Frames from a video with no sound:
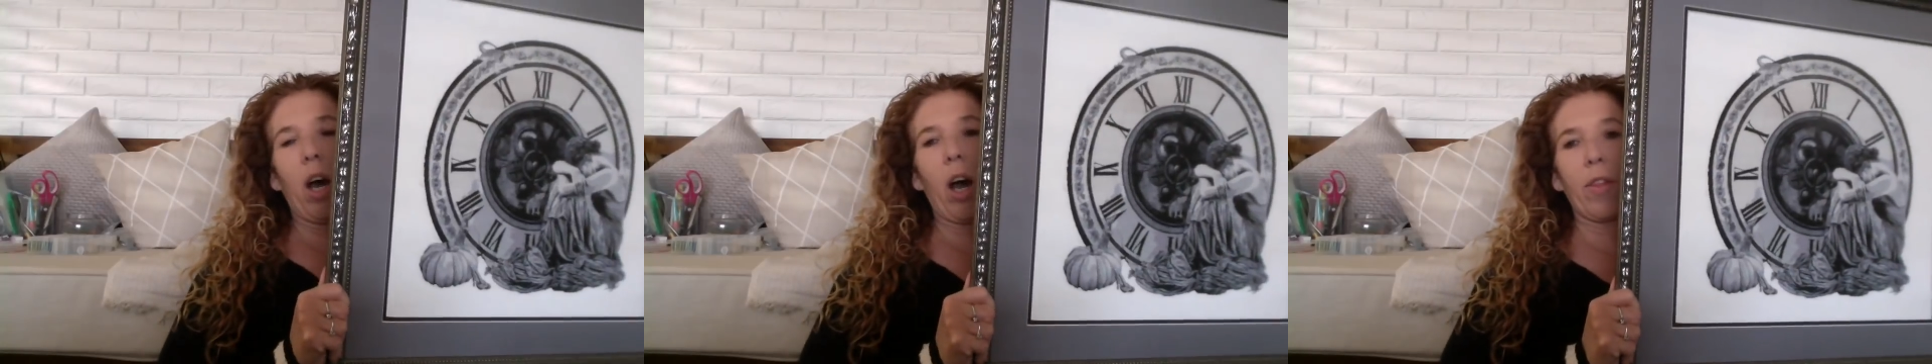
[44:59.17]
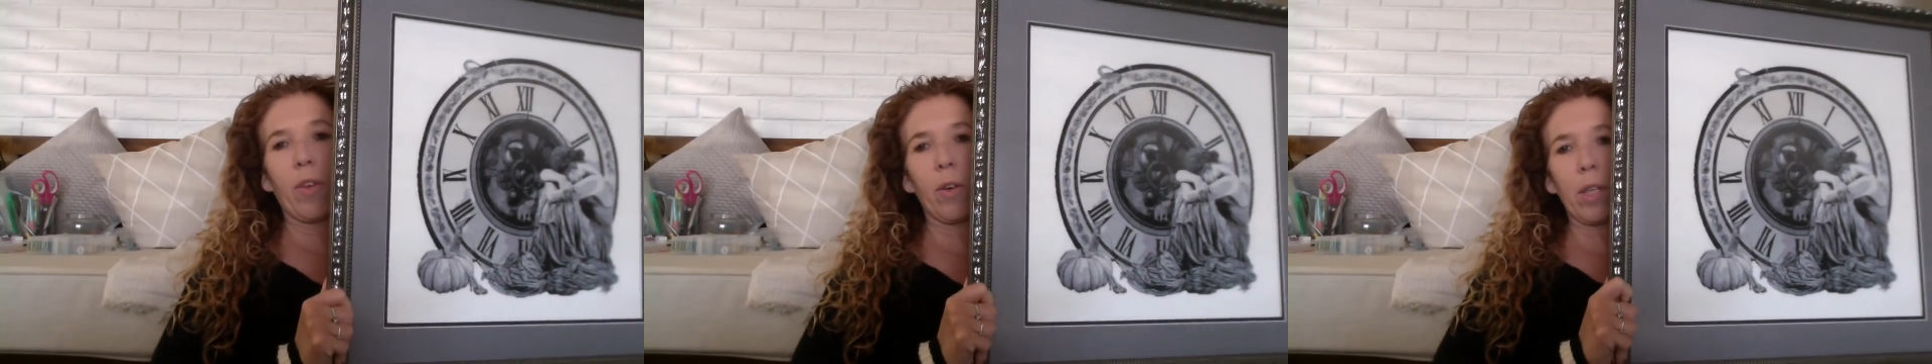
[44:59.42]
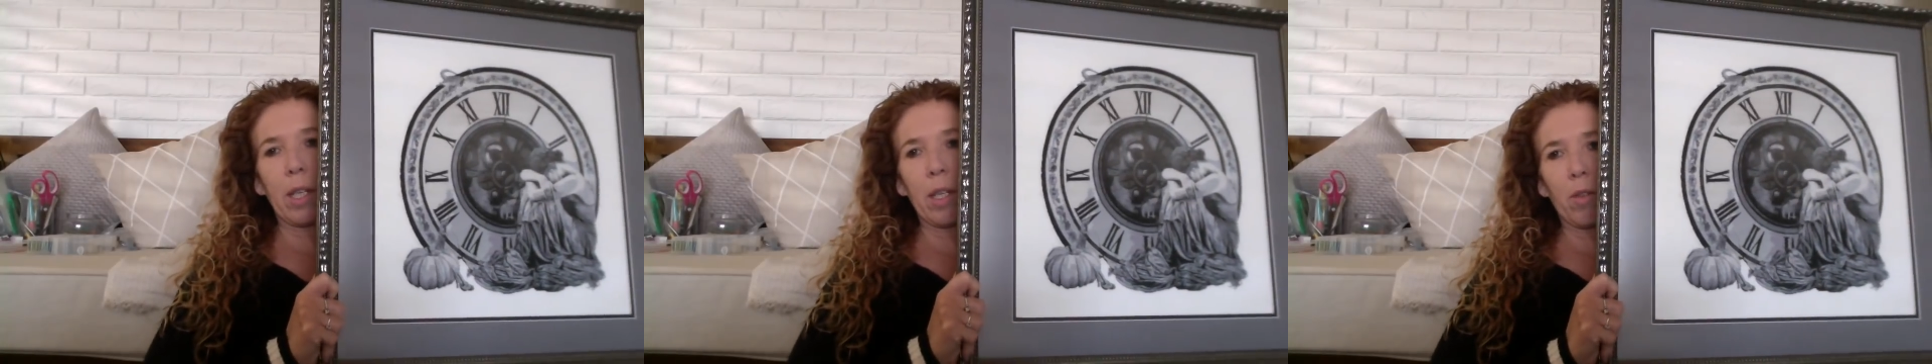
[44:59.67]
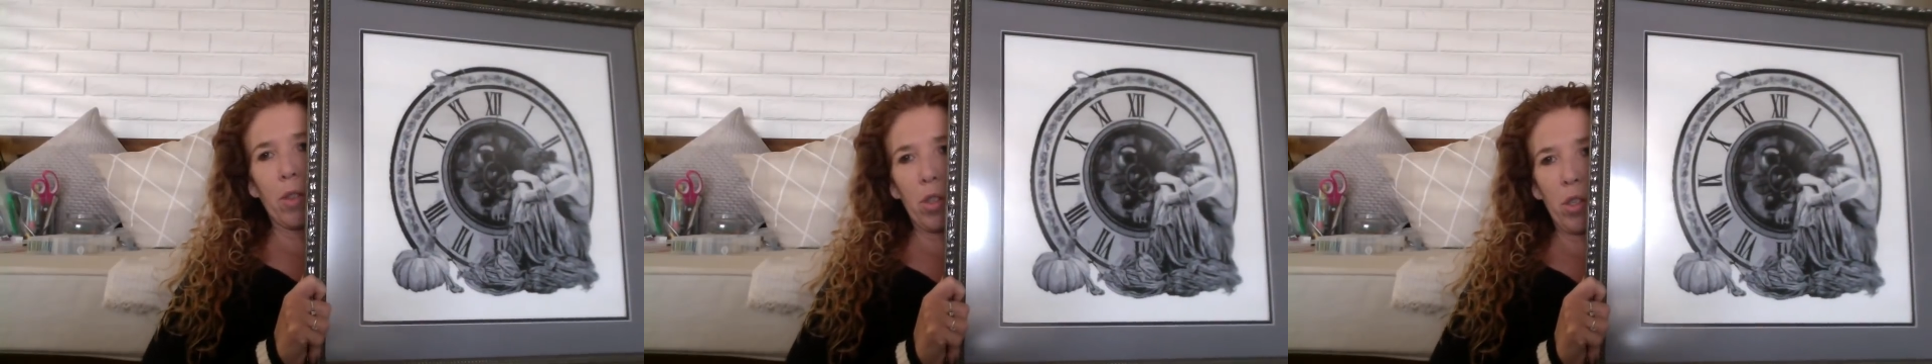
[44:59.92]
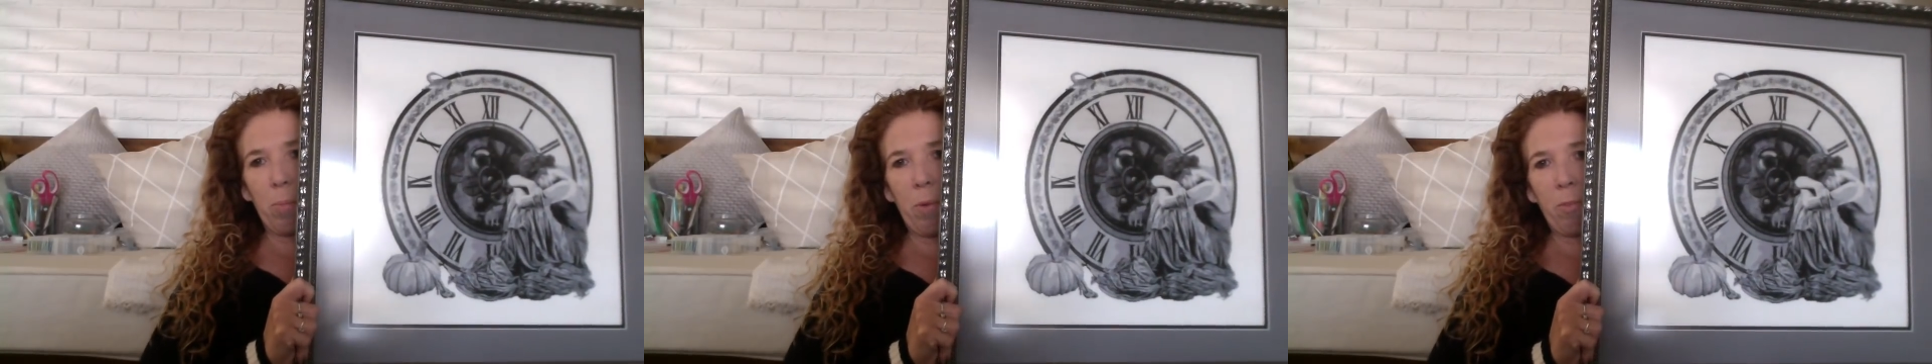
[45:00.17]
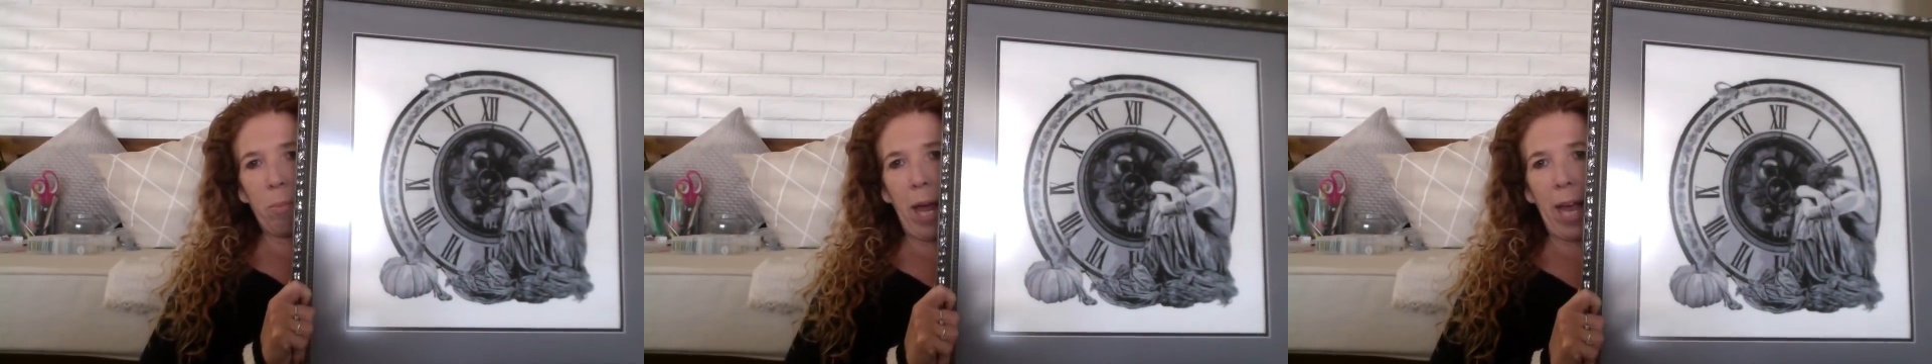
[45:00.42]
I thought the little strip
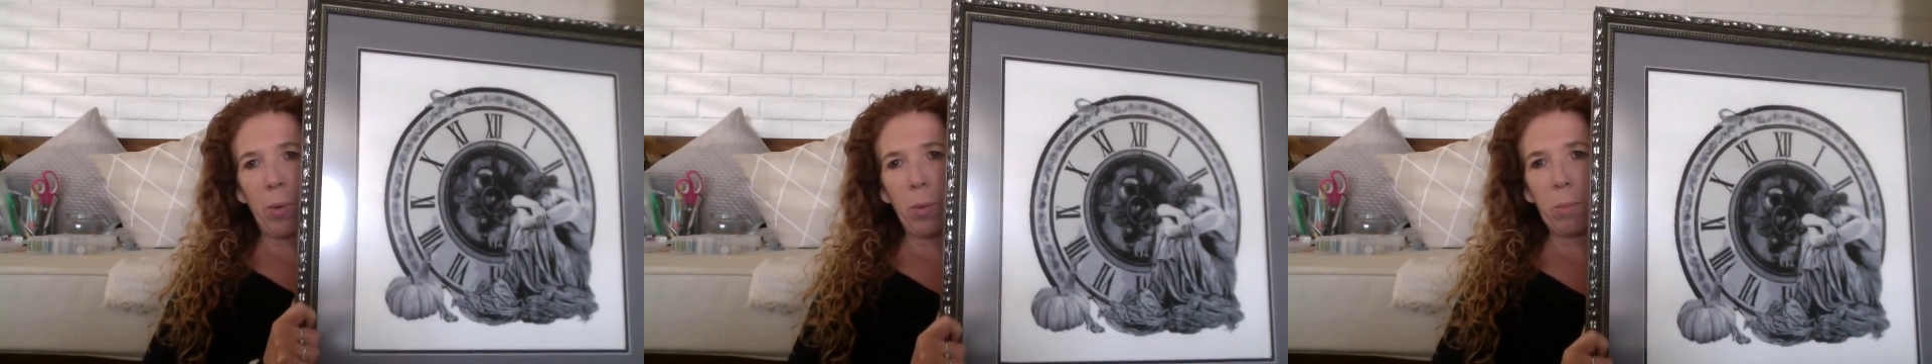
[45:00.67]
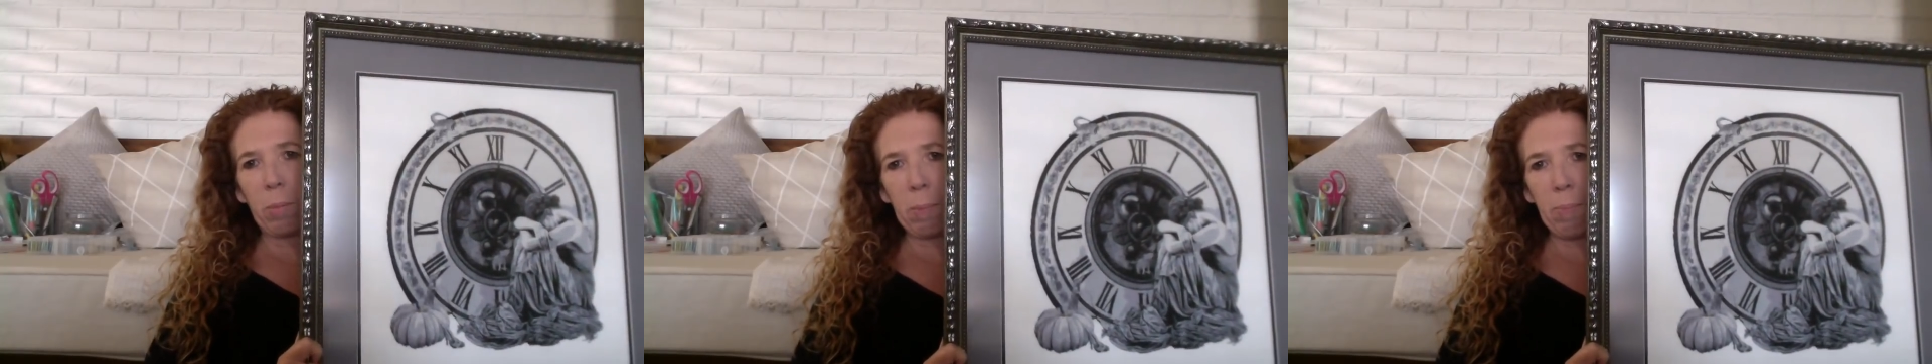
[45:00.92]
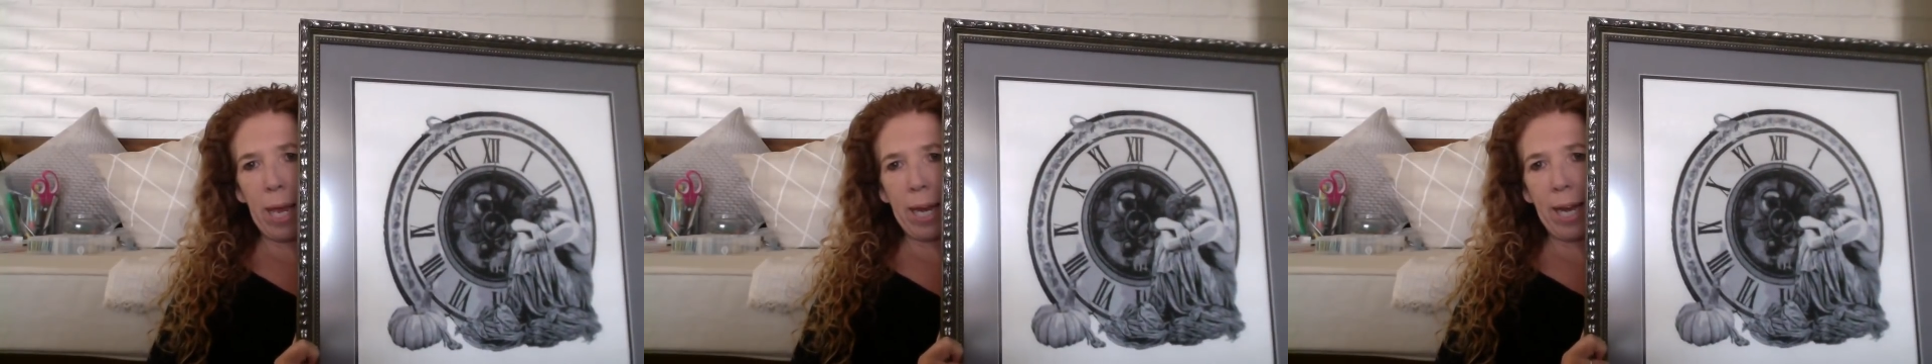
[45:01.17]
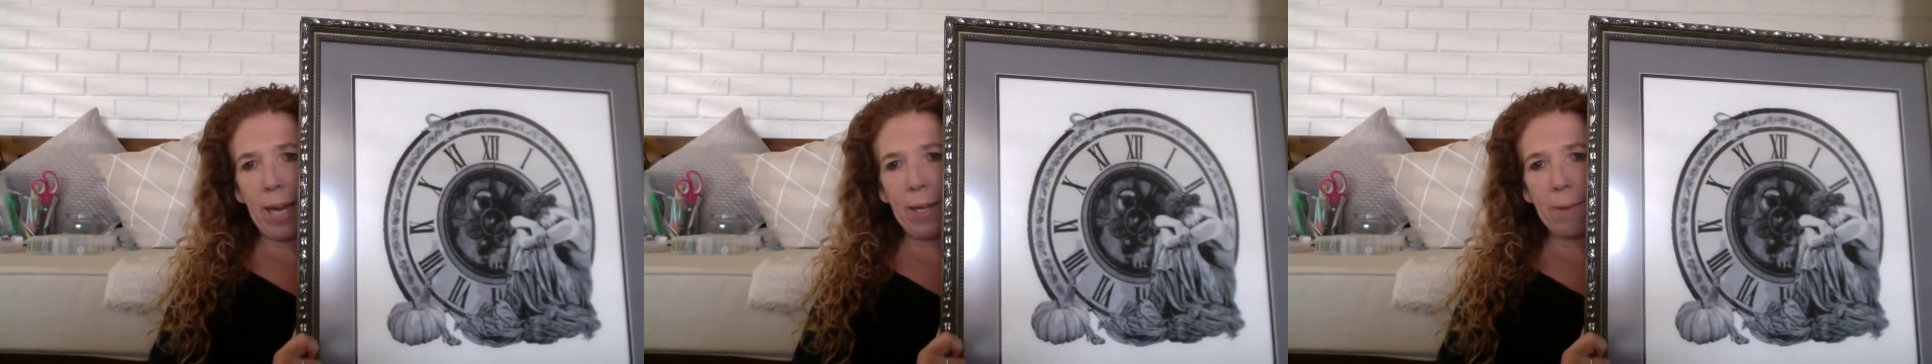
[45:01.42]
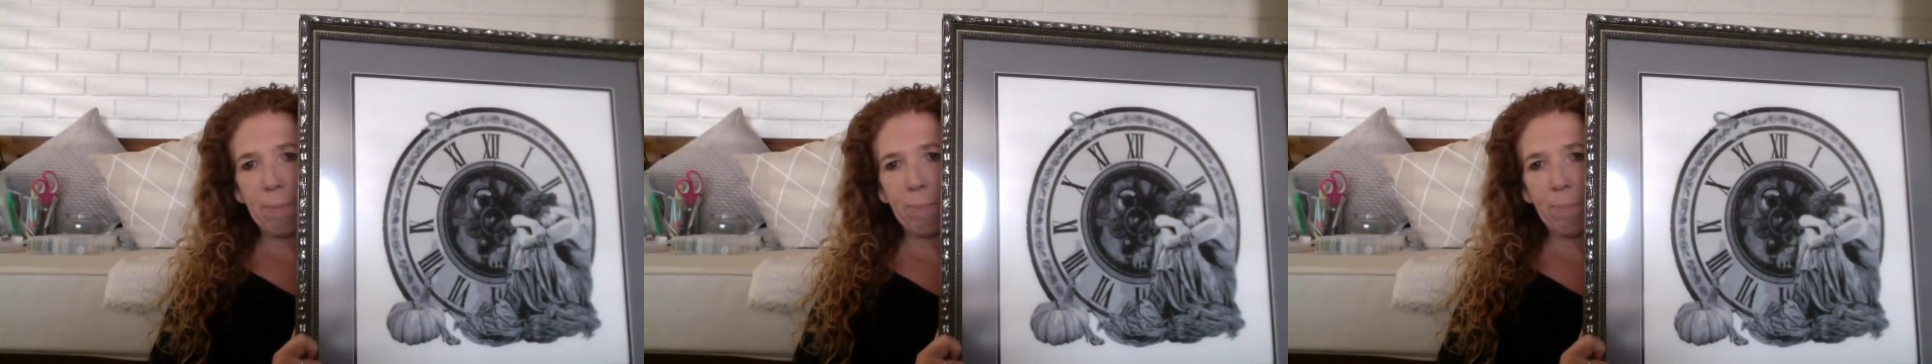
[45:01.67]
of black would be better